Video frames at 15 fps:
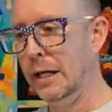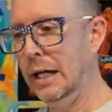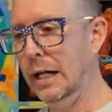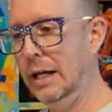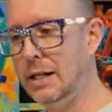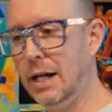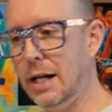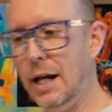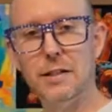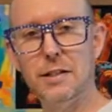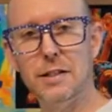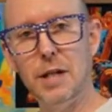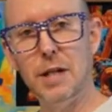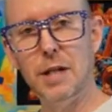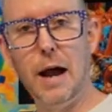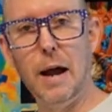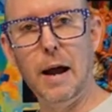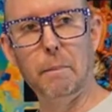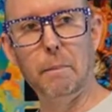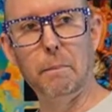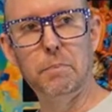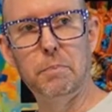It takes some
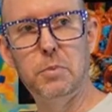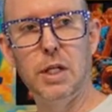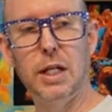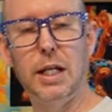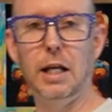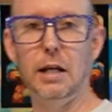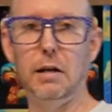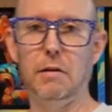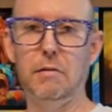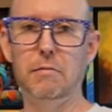time to get